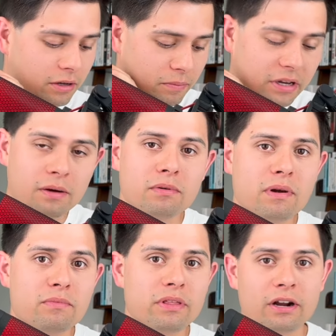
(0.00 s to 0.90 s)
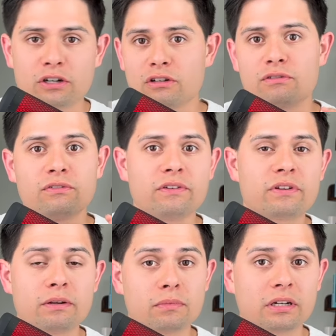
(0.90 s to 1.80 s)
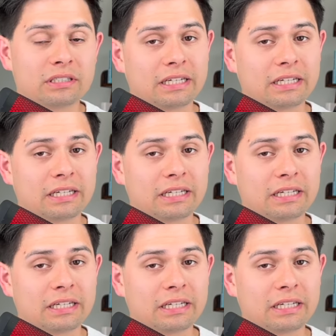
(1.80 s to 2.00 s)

become a member there just for $15.